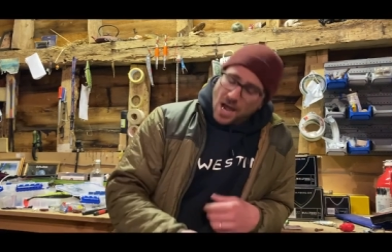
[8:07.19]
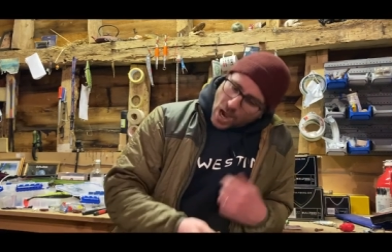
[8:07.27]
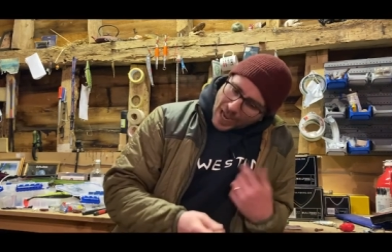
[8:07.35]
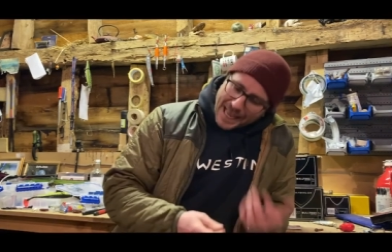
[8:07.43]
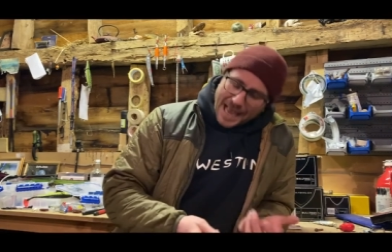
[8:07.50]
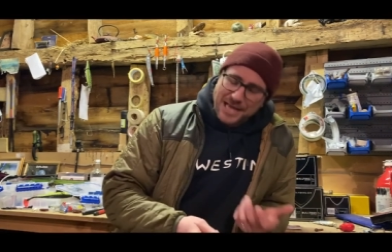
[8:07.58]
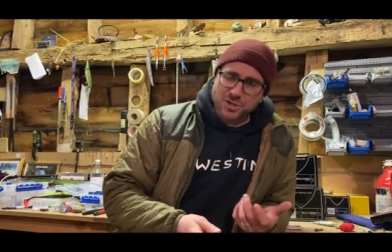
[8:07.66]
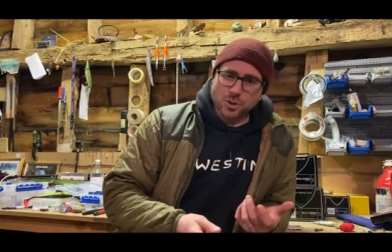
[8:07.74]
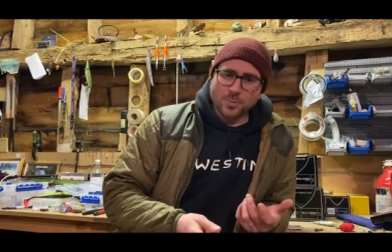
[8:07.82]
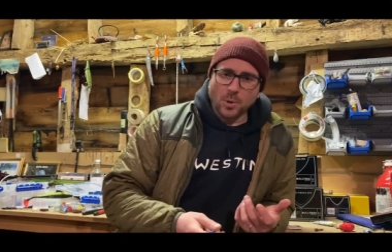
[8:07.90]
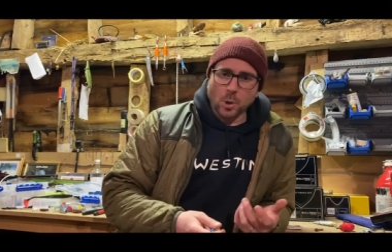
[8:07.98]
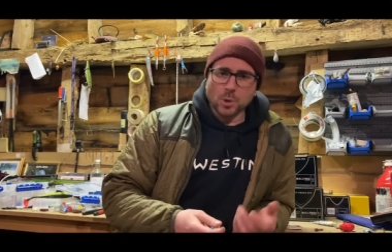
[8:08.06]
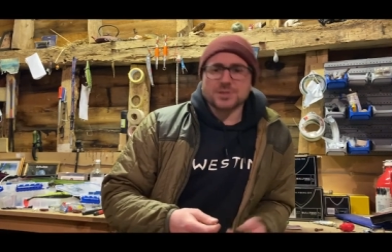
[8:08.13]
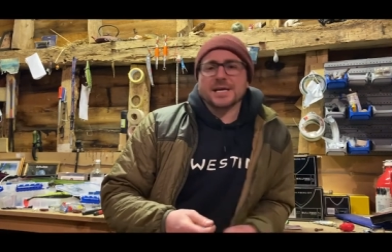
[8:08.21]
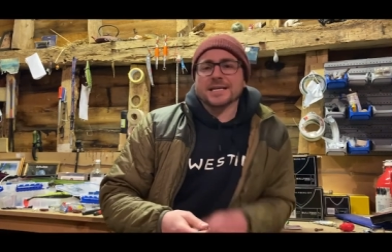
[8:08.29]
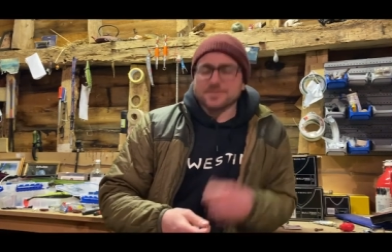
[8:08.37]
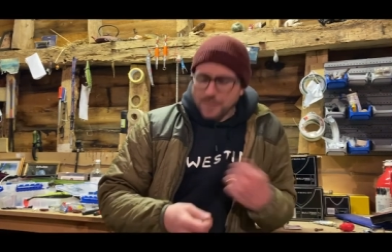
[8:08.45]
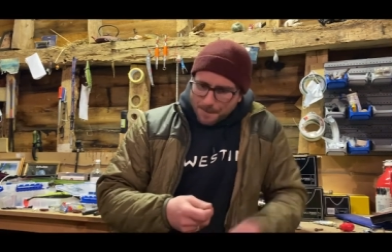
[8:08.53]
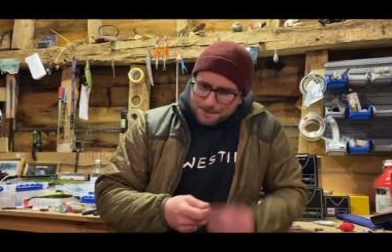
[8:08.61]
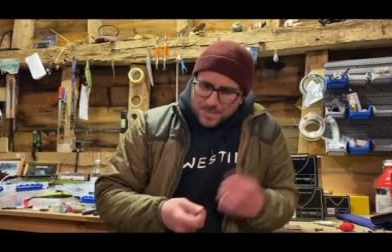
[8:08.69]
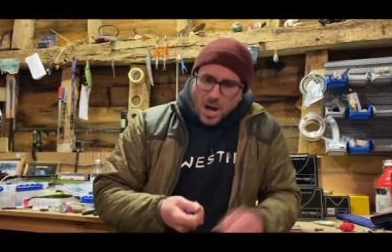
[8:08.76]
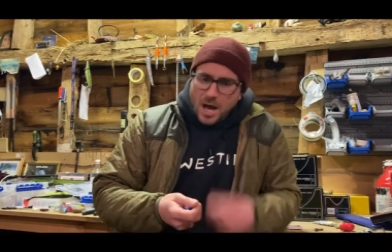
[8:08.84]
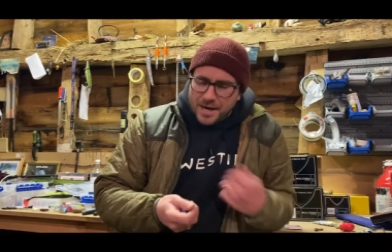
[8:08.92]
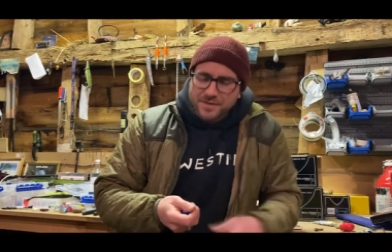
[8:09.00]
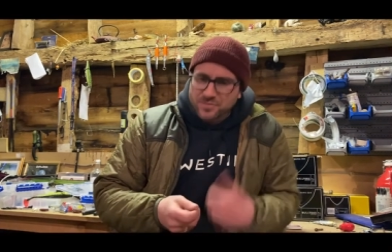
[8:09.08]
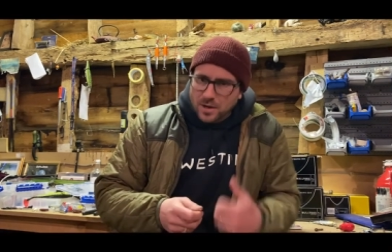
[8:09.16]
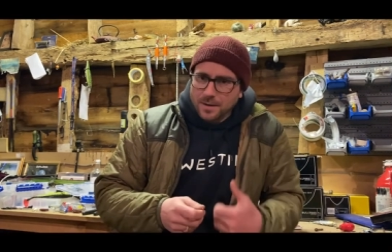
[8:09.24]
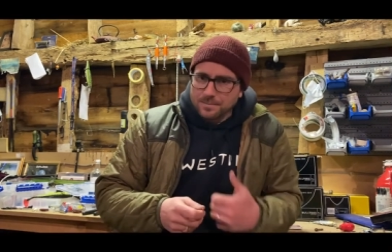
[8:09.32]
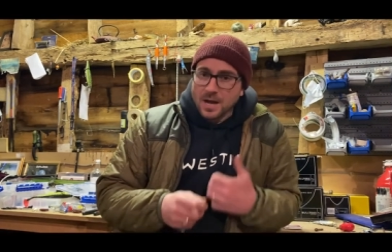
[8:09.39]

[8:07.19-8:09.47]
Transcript: Occasional pauses, but burning them,